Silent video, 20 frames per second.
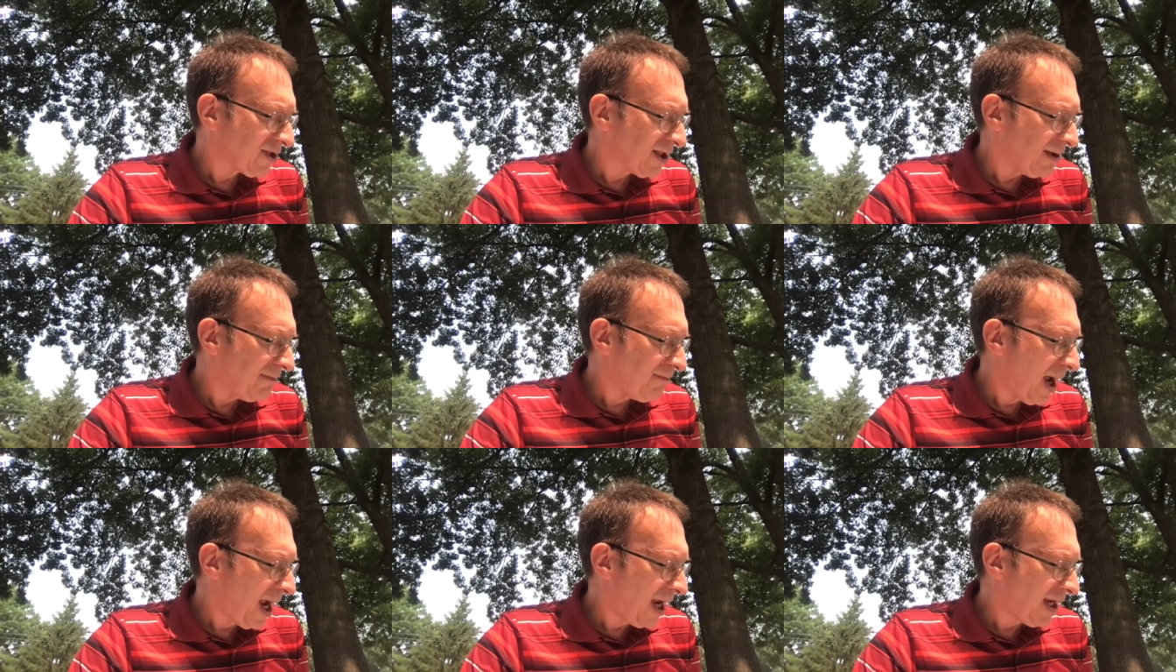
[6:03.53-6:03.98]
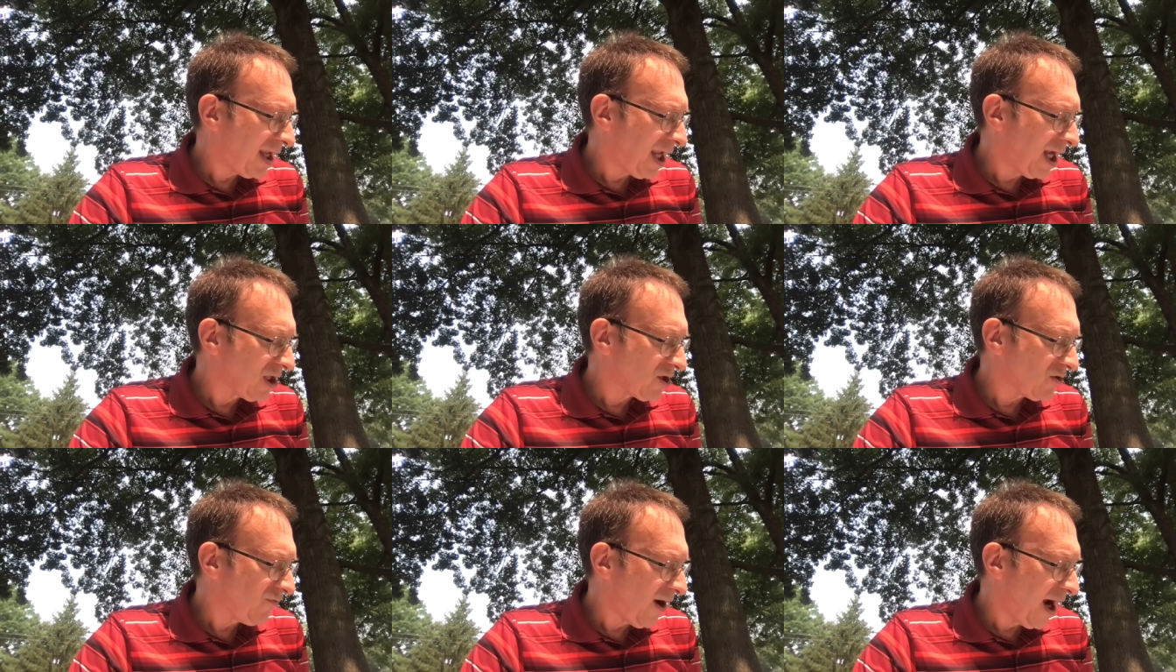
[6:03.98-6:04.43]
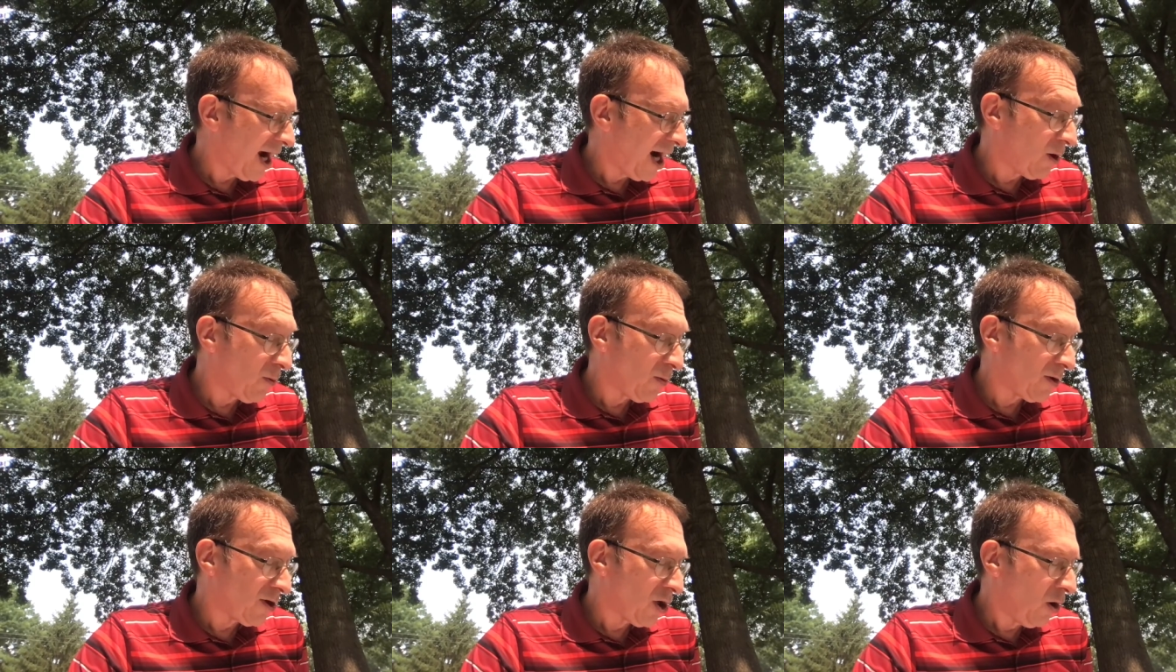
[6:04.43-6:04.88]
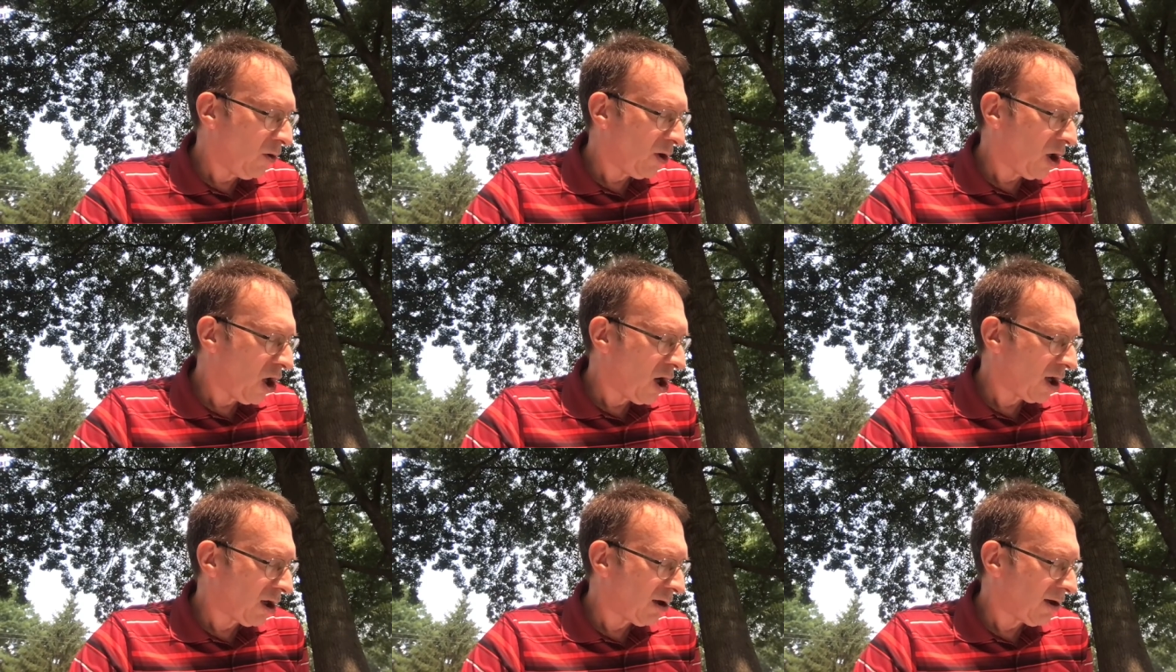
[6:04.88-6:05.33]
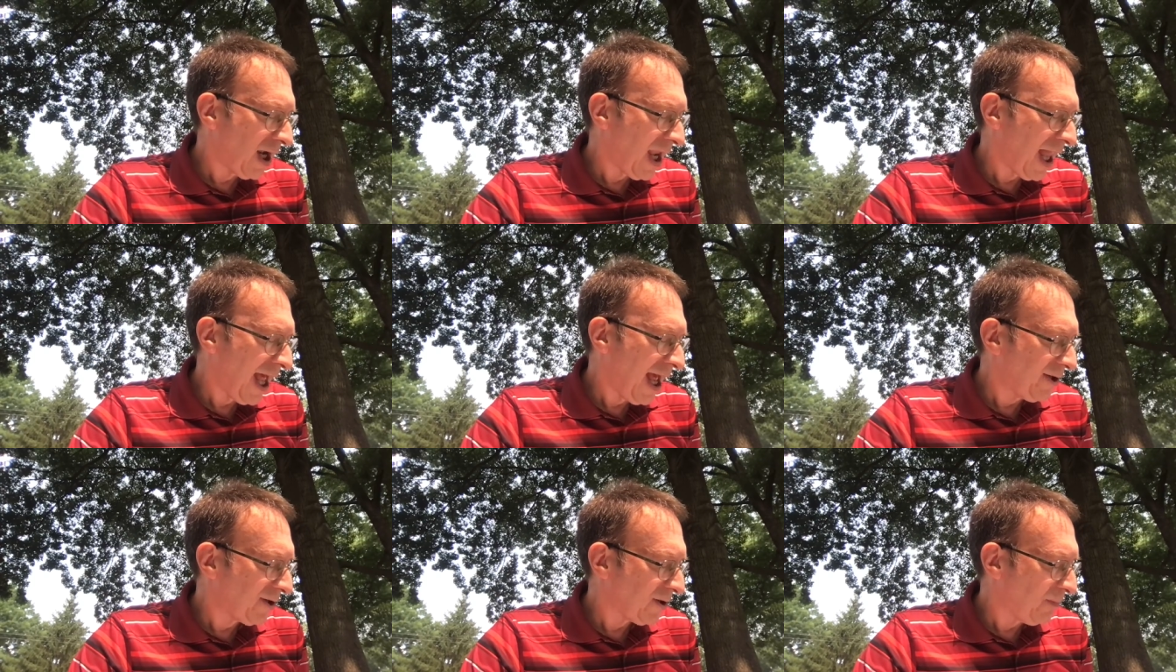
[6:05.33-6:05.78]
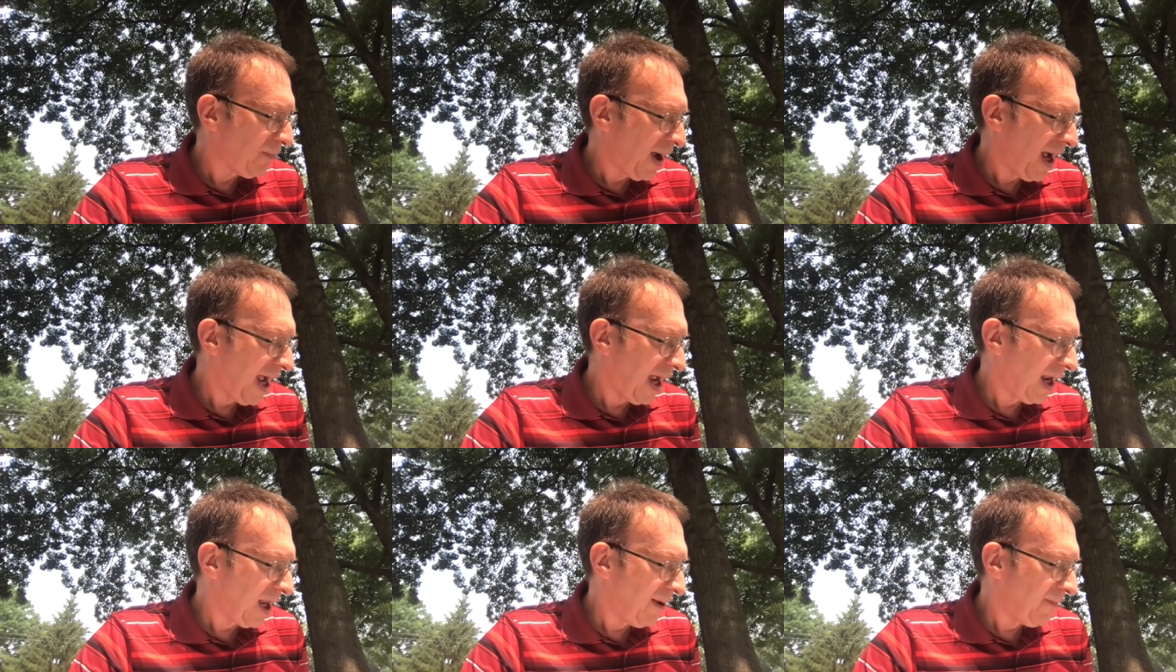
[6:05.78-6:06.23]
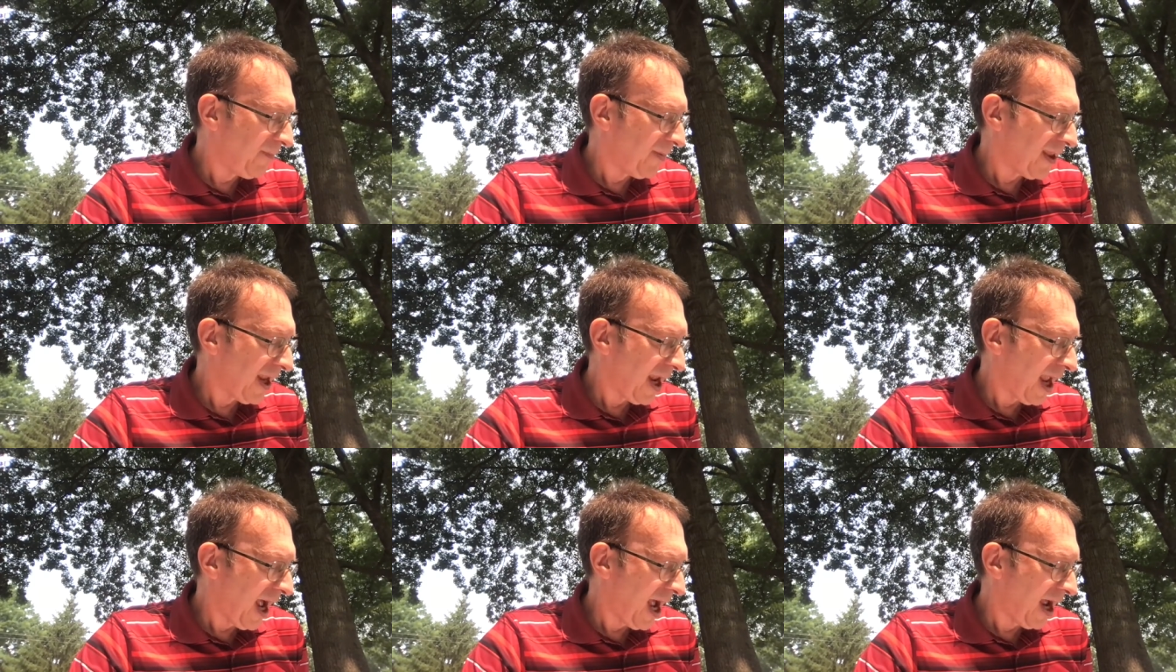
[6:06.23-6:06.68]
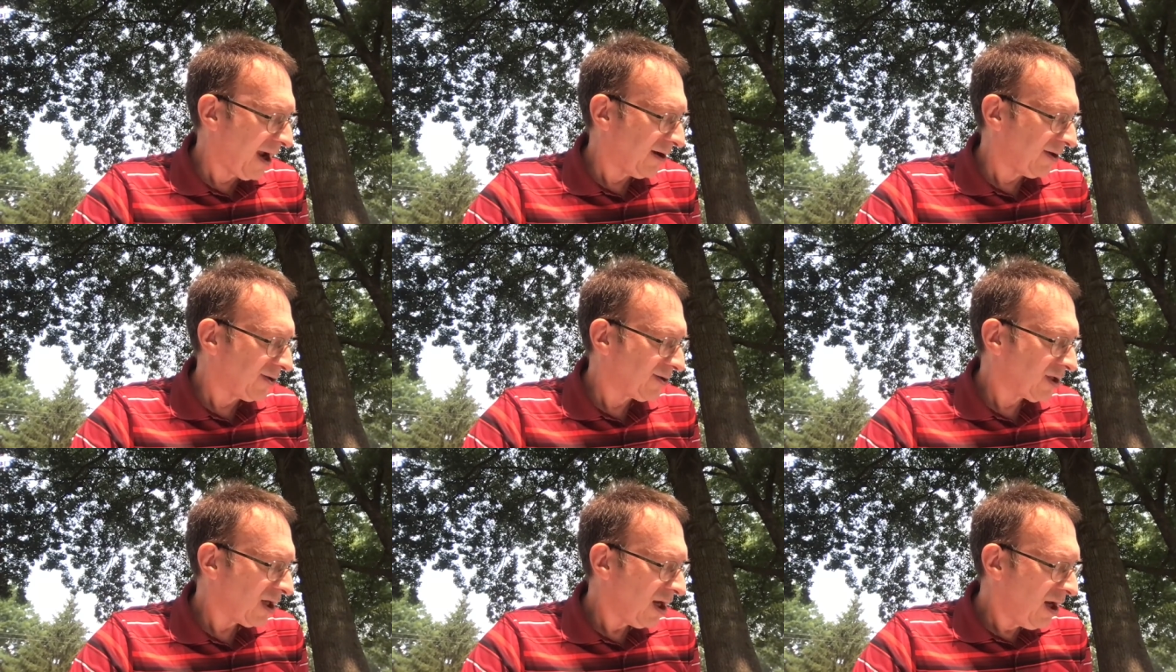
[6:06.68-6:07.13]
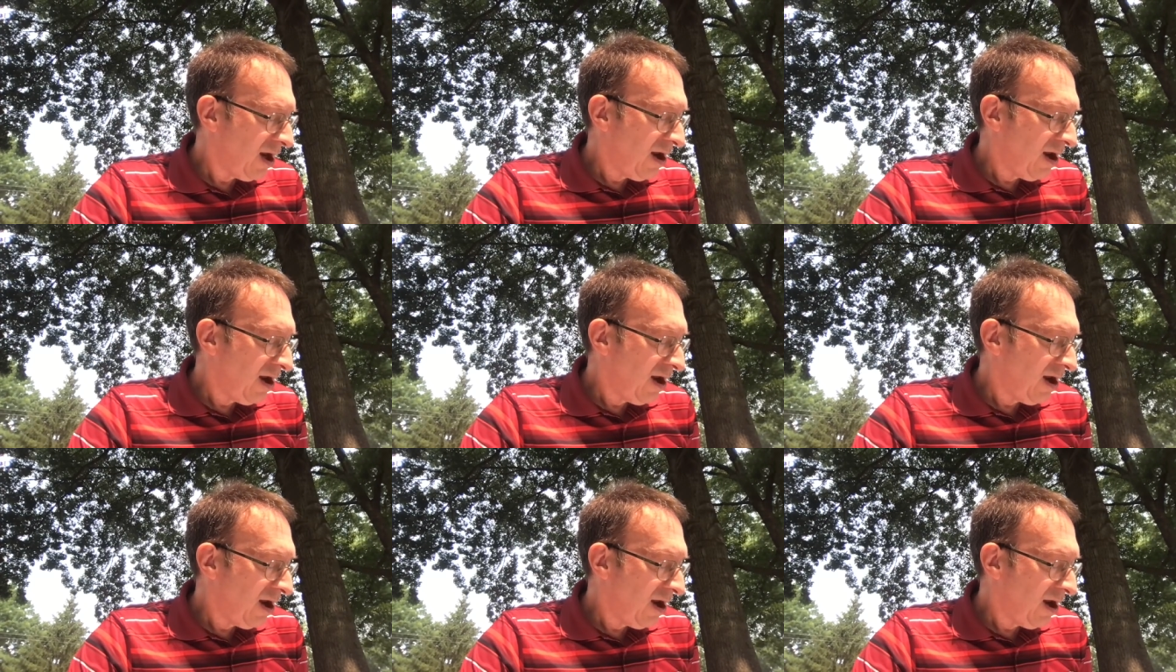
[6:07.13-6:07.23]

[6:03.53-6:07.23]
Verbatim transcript: that might catch fire were no longer allowed to pile up in the aisles